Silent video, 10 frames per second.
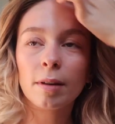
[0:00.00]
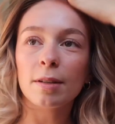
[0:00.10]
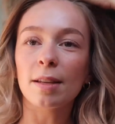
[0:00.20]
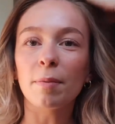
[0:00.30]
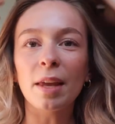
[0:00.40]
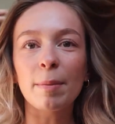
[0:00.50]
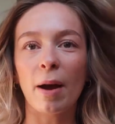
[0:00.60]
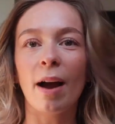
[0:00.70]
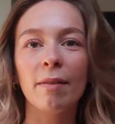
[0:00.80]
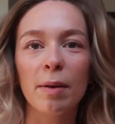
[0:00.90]
there's something
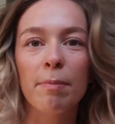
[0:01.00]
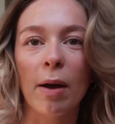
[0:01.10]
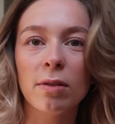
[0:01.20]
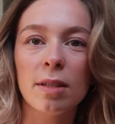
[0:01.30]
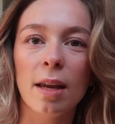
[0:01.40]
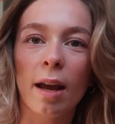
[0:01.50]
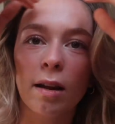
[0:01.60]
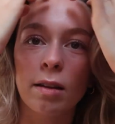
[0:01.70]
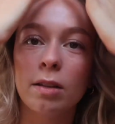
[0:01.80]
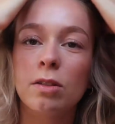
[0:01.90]
about having bouncy
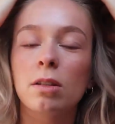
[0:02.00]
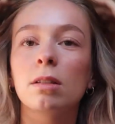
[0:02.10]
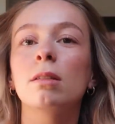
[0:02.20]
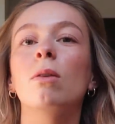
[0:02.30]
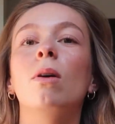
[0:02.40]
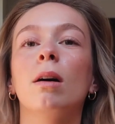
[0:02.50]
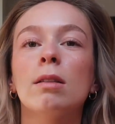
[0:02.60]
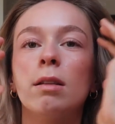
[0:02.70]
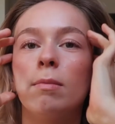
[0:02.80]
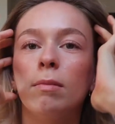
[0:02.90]
hair that's just so
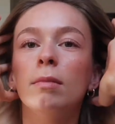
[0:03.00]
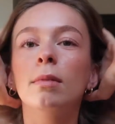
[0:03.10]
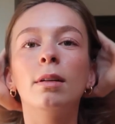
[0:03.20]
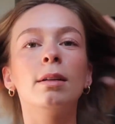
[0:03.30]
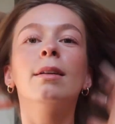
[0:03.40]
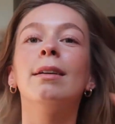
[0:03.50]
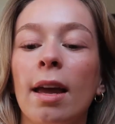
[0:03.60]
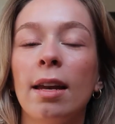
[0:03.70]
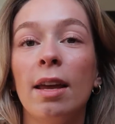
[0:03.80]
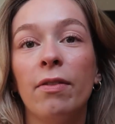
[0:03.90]
awesome.
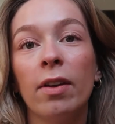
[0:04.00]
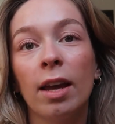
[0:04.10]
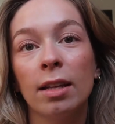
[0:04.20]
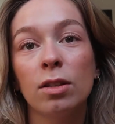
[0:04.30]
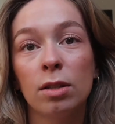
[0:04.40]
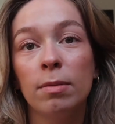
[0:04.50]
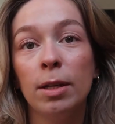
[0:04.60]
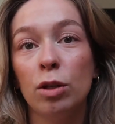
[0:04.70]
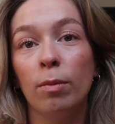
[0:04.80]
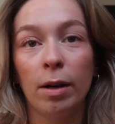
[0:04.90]
And if it gets to
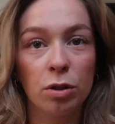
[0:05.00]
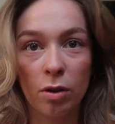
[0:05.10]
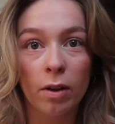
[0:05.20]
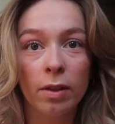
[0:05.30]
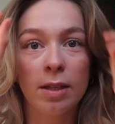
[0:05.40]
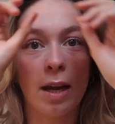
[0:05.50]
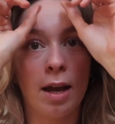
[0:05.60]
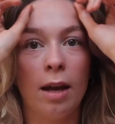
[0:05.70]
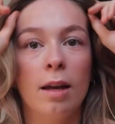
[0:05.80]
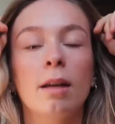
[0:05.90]
be too much throughout the
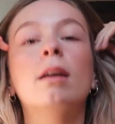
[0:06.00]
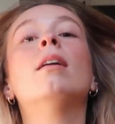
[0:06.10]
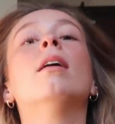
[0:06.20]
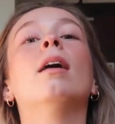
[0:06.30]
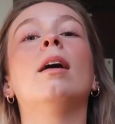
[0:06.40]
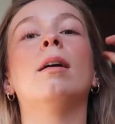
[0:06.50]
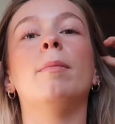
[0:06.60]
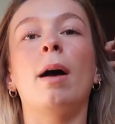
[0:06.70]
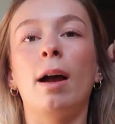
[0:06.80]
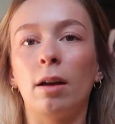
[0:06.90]
day,
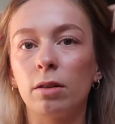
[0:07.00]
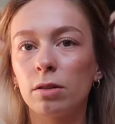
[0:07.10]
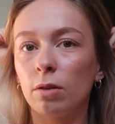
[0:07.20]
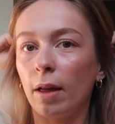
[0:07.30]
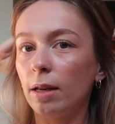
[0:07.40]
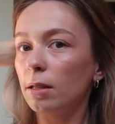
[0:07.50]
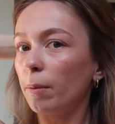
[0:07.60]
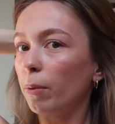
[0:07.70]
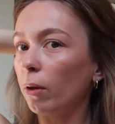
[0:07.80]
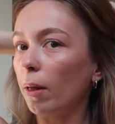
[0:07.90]
I also like
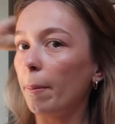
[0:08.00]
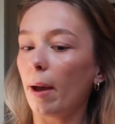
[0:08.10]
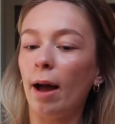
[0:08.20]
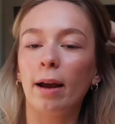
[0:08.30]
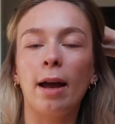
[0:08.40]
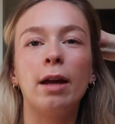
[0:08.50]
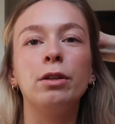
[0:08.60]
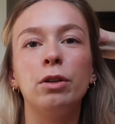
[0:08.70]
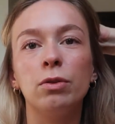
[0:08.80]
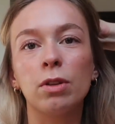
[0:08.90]
to pull it back
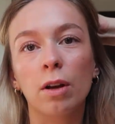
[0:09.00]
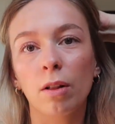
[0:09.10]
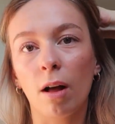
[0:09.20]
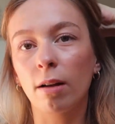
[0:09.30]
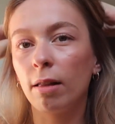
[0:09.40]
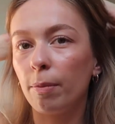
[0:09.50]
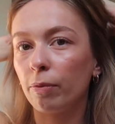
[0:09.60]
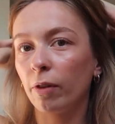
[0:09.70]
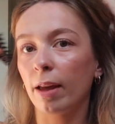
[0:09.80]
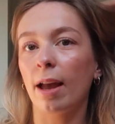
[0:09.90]
and use a claw
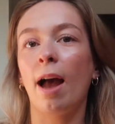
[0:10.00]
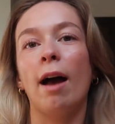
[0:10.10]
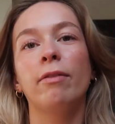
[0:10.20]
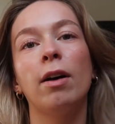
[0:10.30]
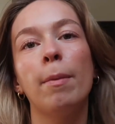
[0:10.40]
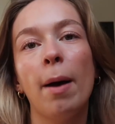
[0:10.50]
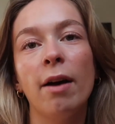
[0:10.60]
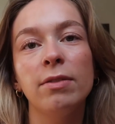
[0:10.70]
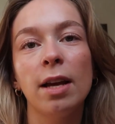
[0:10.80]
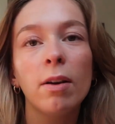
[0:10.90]
clip for like a half up,
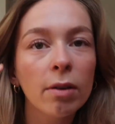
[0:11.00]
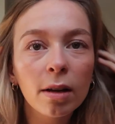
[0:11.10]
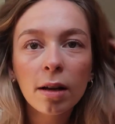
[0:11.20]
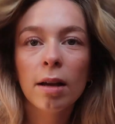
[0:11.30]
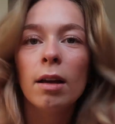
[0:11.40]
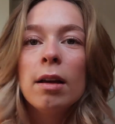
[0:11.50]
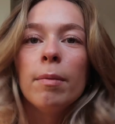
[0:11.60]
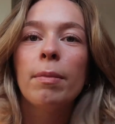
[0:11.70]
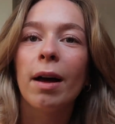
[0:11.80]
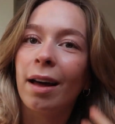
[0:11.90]
half down.
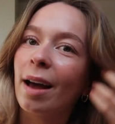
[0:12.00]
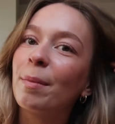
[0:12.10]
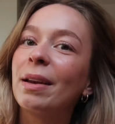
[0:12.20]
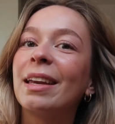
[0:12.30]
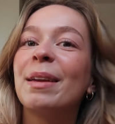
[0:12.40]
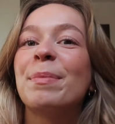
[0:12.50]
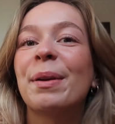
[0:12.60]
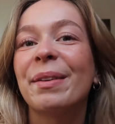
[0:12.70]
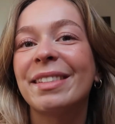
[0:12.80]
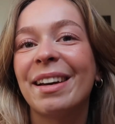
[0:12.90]
But I'm gonna keep it
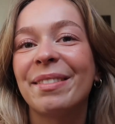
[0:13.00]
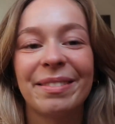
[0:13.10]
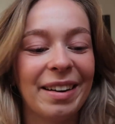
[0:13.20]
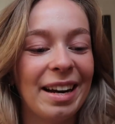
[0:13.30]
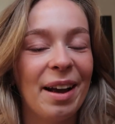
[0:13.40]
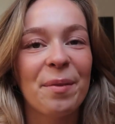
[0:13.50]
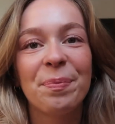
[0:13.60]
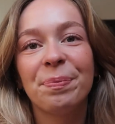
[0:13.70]
all down right now.